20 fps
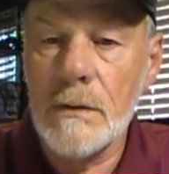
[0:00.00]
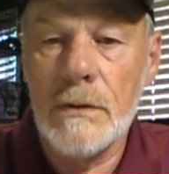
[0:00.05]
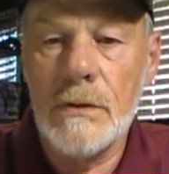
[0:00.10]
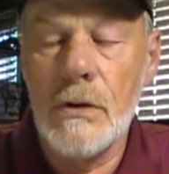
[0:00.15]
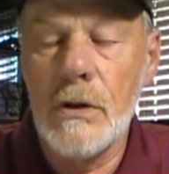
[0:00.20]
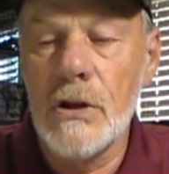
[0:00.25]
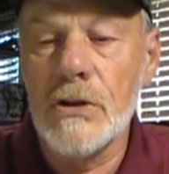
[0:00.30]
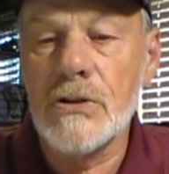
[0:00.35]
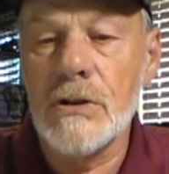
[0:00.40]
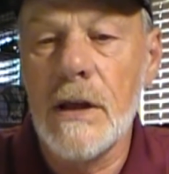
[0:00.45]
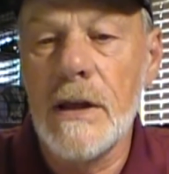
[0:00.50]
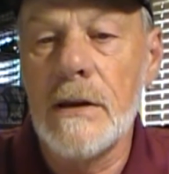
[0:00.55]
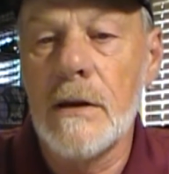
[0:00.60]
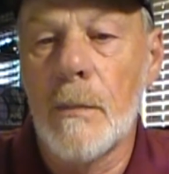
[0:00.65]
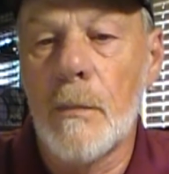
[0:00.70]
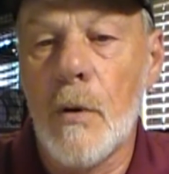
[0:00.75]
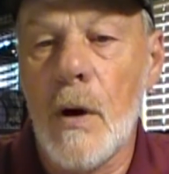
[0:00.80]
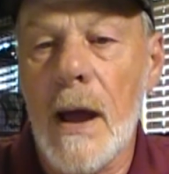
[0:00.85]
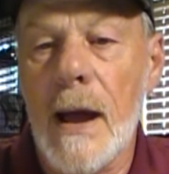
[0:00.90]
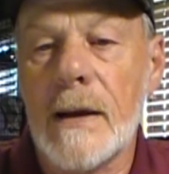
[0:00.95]
you just need
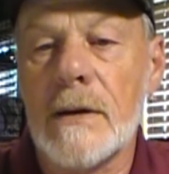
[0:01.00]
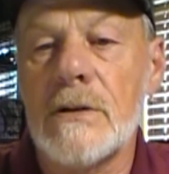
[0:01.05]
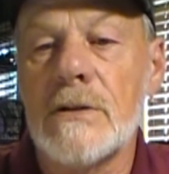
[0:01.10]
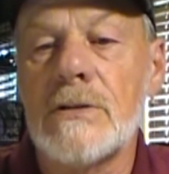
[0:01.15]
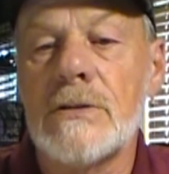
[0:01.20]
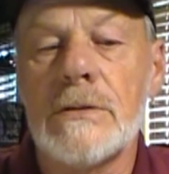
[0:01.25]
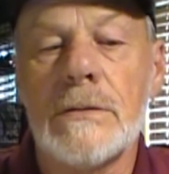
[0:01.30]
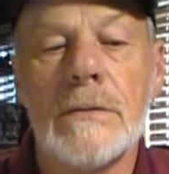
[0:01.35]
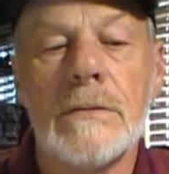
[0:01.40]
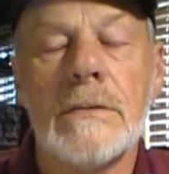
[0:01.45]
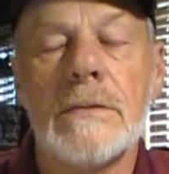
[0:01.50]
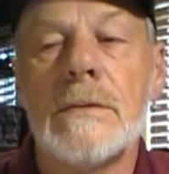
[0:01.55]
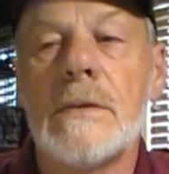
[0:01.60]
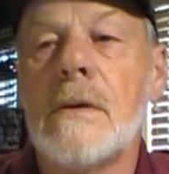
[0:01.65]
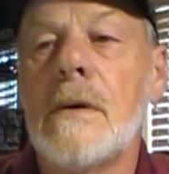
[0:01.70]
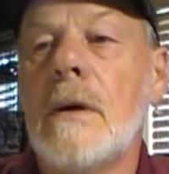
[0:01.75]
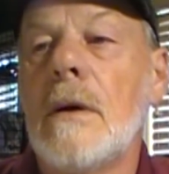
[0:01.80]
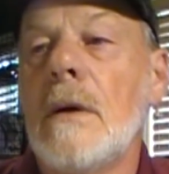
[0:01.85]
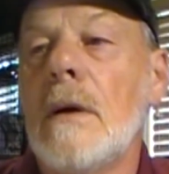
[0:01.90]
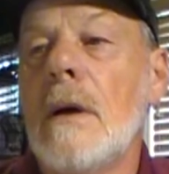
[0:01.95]
to practice.
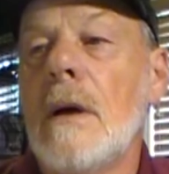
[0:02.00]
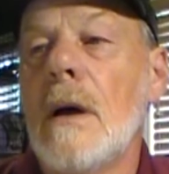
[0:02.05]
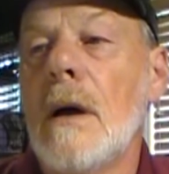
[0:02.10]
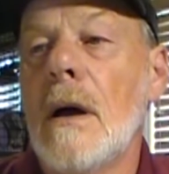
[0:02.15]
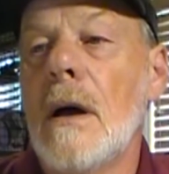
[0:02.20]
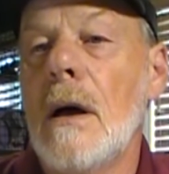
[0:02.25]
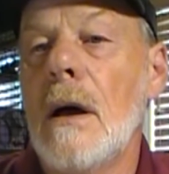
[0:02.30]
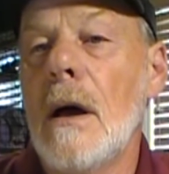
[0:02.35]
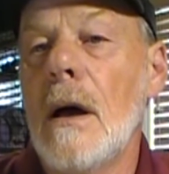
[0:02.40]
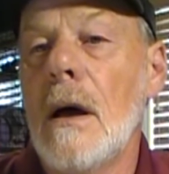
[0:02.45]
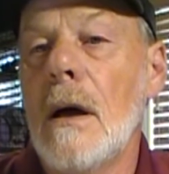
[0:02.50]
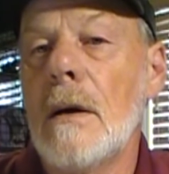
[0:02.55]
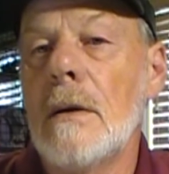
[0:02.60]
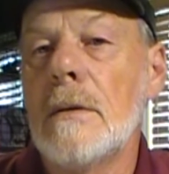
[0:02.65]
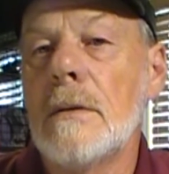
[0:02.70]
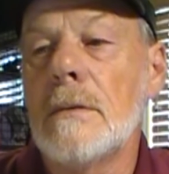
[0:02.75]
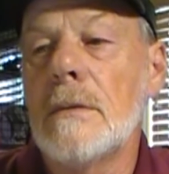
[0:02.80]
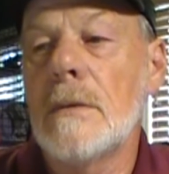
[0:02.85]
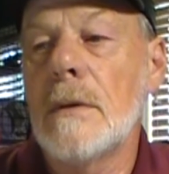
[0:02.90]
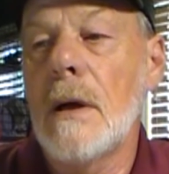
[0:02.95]
I
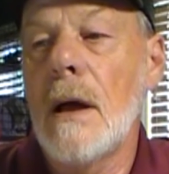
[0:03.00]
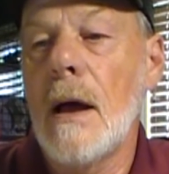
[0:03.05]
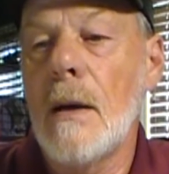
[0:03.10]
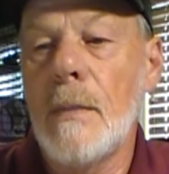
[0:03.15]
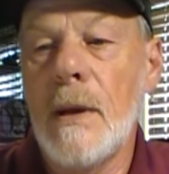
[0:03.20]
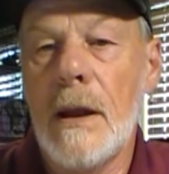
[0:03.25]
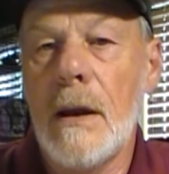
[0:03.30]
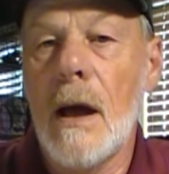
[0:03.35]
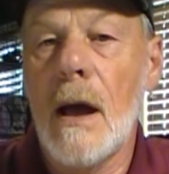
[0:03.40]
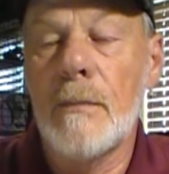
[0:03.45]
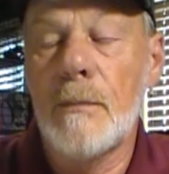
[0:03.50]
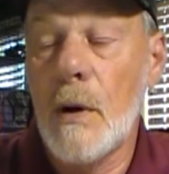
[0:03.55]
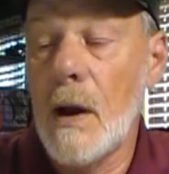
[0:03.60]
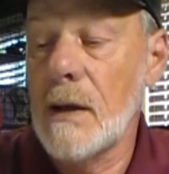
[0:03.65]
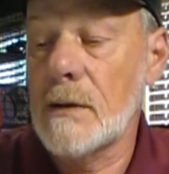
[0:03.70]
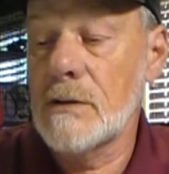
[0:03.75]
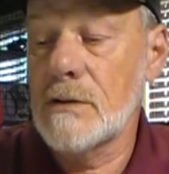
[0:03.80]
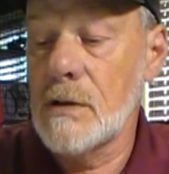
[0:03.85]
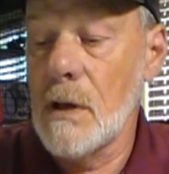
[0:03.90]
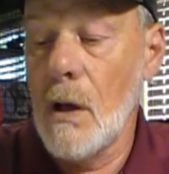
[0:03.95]
mean, I
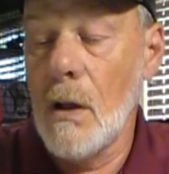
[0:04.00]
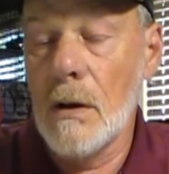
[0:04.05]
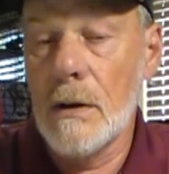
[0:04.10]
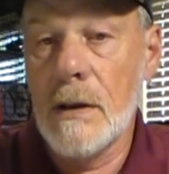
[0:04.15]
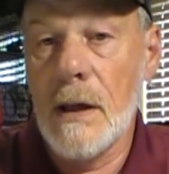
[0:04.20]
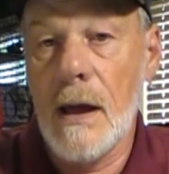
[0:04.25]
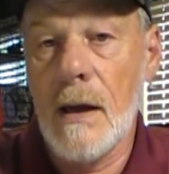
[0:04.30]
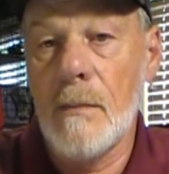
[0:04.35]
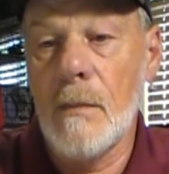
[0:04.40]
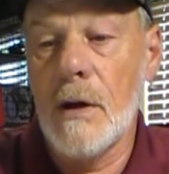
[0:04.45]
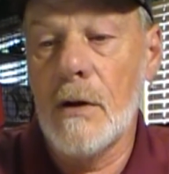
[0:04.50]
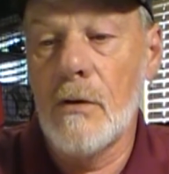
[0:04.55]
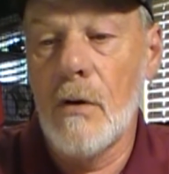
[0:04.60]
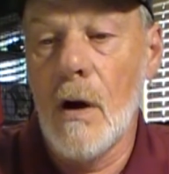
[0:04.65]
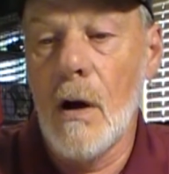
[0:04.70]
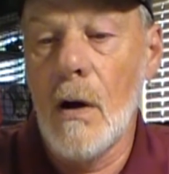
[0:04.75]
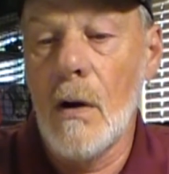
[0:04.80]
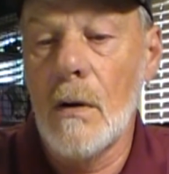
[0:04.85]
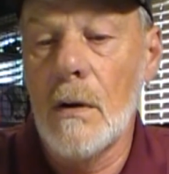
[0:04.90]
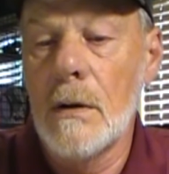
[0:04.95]
practice all the time. I
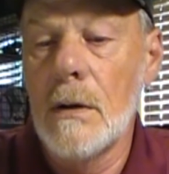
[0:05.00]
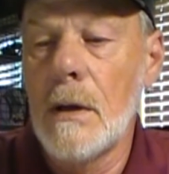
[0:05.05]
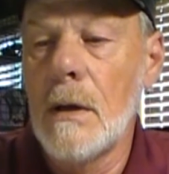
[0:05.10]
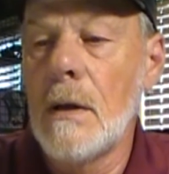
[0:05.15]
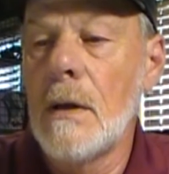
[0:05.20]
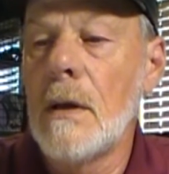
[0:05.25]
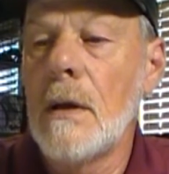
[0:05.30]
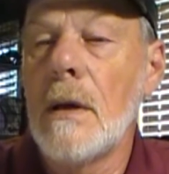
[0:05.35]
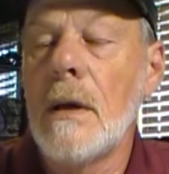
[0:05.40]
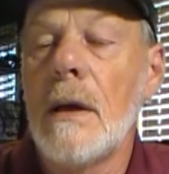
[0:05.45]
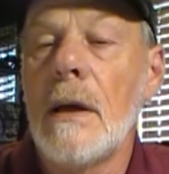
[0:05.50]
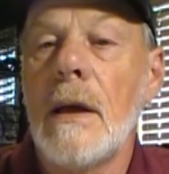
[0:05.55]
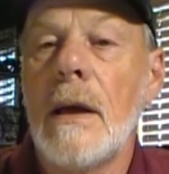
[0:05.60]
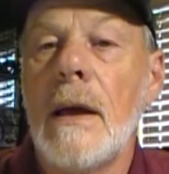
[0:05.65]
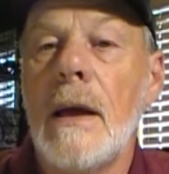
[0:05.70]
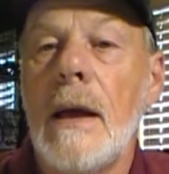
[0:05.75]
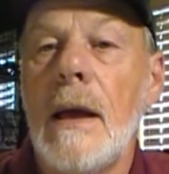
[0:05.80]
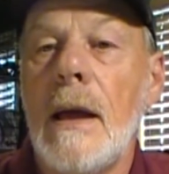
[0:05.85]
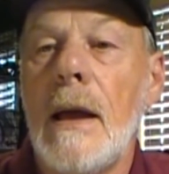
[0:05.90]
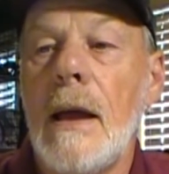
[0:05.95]
draw,
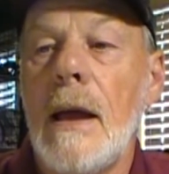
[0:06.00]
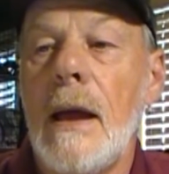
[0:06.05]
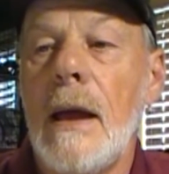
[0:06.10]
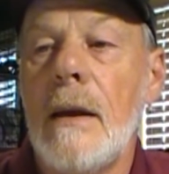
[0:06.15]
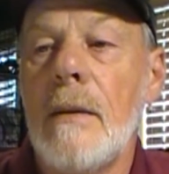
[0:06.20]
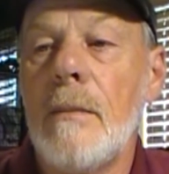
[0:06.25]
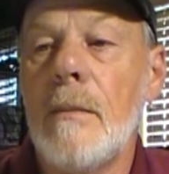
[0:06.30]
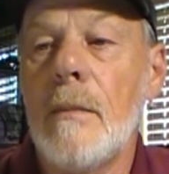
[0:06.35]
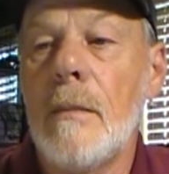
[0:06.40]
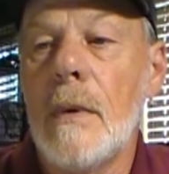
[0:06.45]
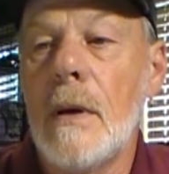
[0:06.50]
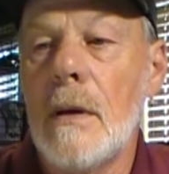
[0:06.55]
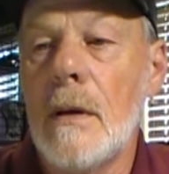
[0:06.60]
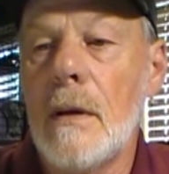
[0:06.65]
and